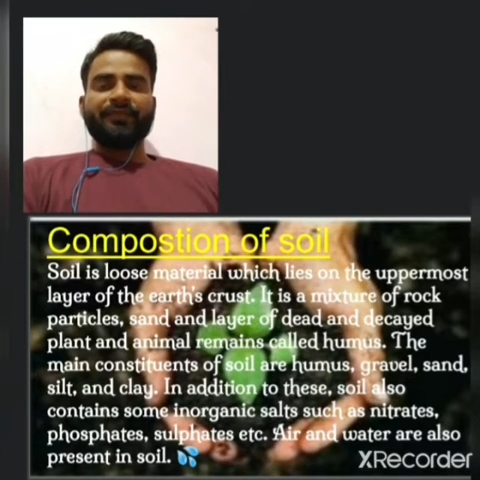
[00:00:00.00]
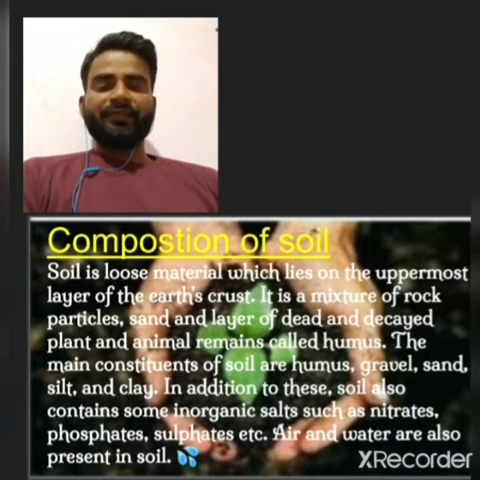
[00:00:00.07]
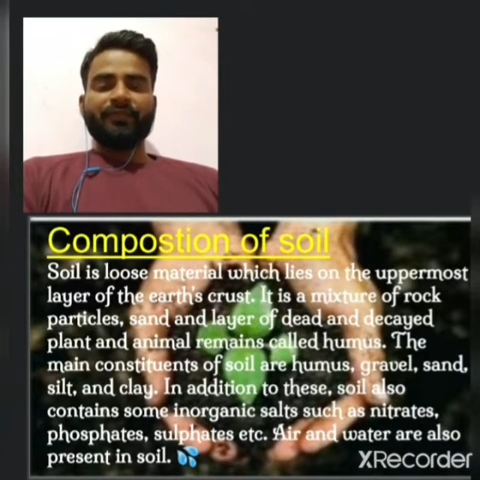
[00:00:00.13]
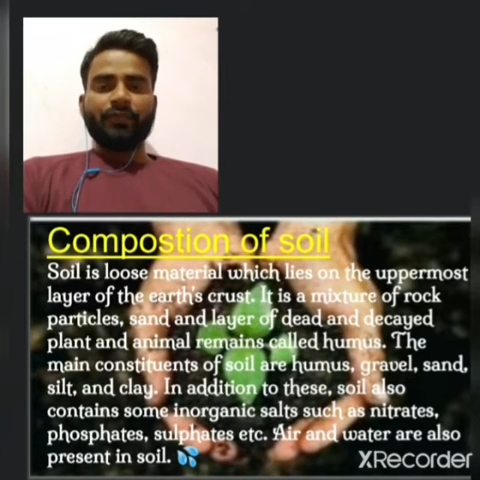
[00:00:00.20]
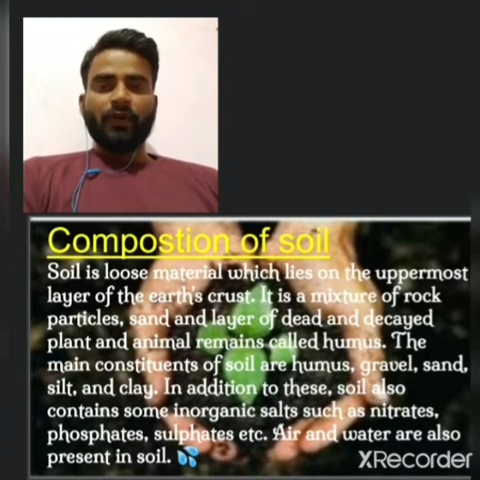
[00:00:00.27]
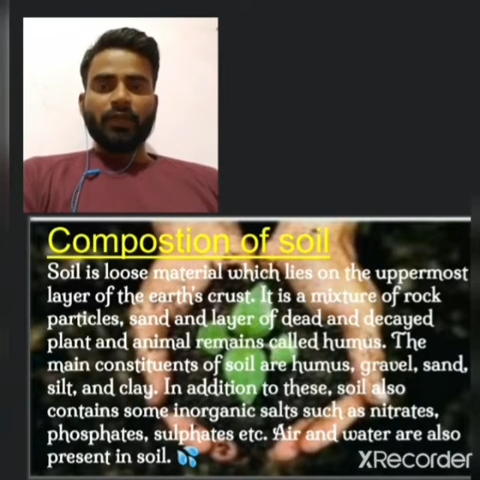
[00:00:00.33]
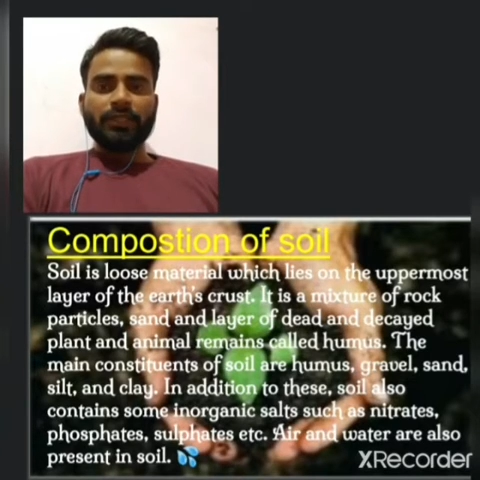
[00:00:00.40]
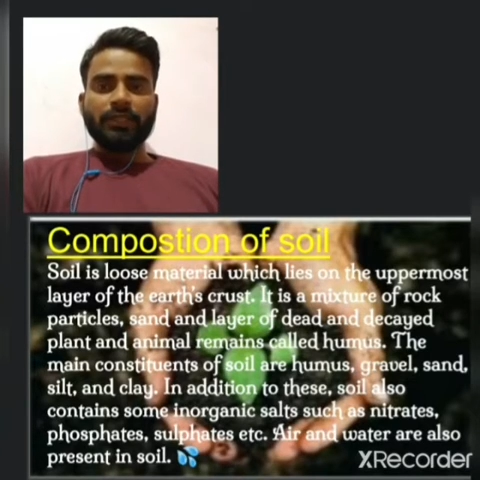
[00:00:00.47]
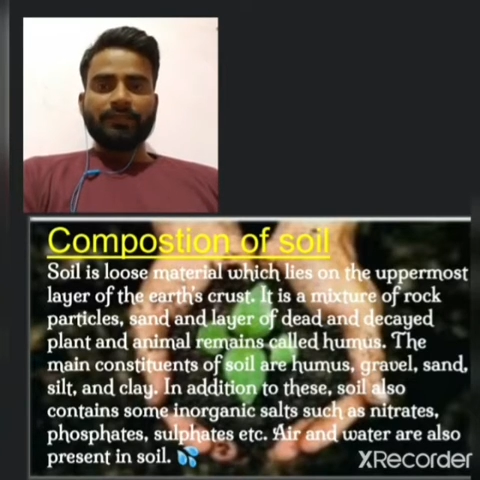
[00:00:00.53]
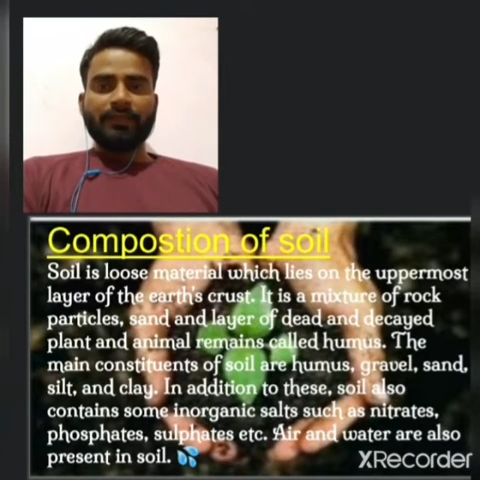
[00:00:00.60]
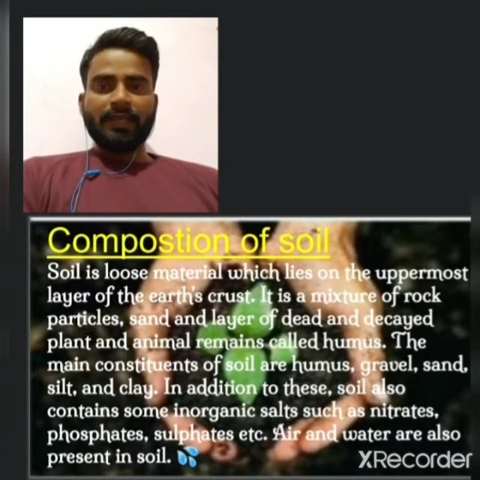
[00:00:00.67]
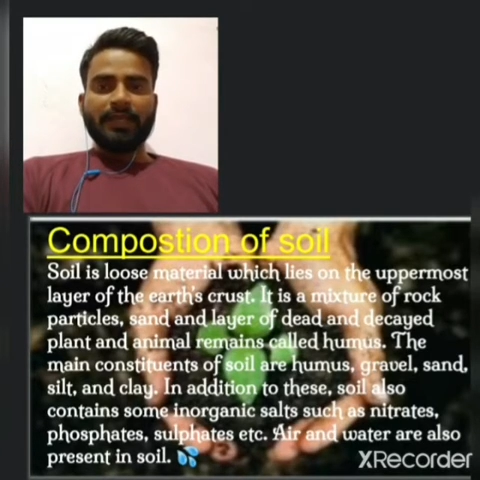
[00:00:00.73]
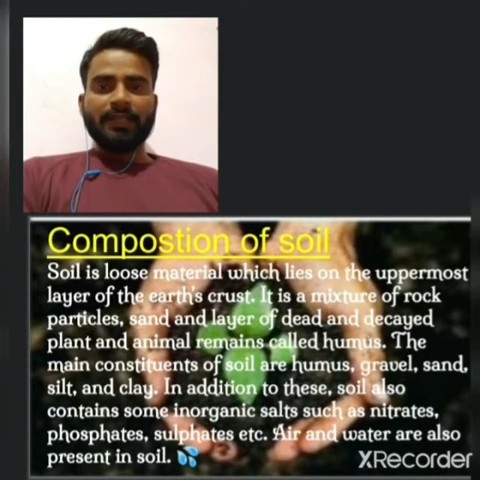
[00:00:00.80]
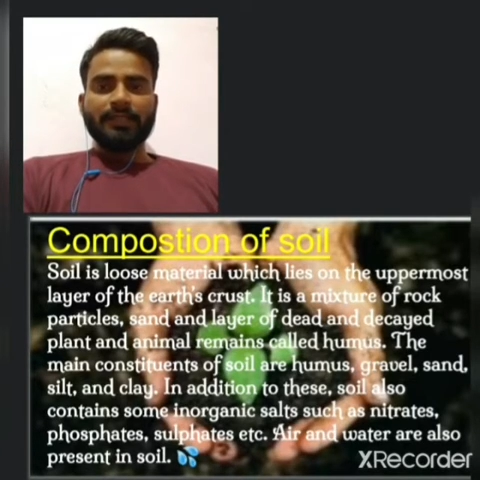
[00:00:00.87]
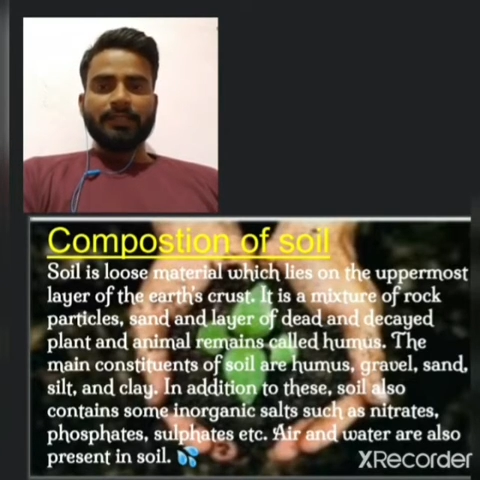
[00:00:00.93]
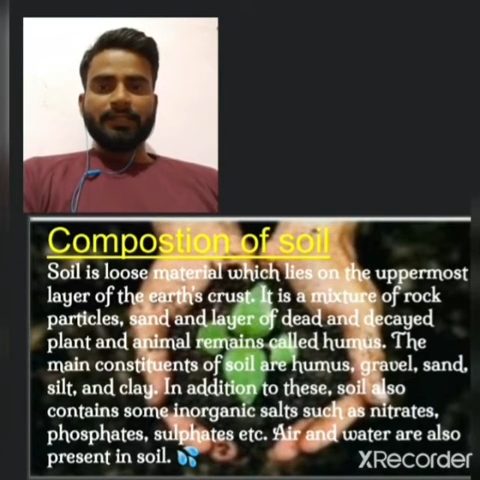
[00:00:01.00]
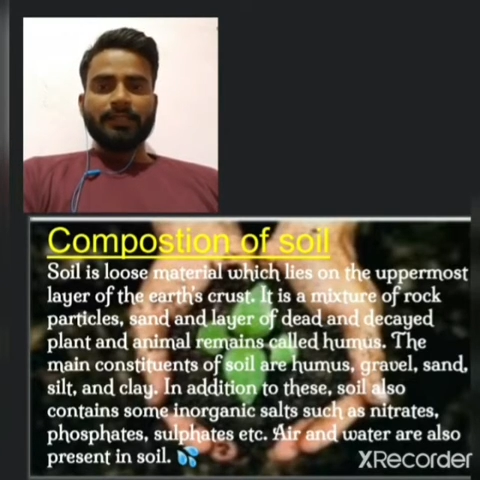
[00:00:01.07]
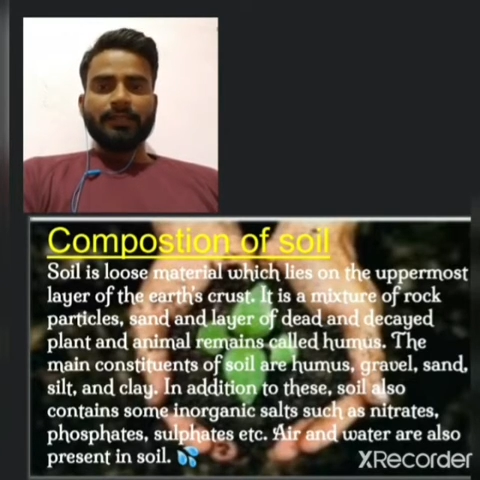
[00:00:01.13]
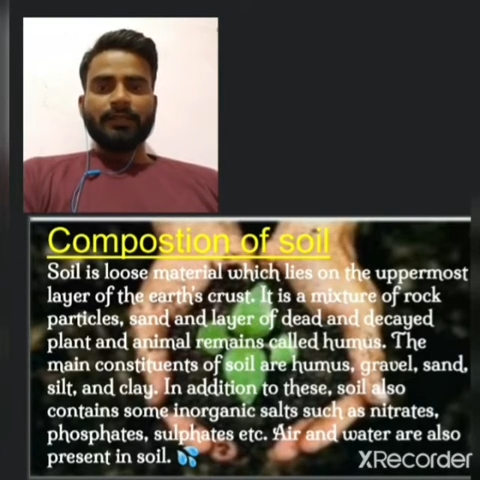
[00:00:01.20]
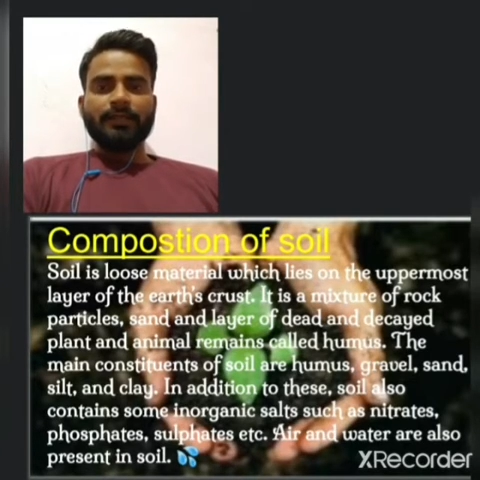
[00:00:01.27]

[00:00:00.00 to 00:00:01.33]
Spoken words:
phosphate,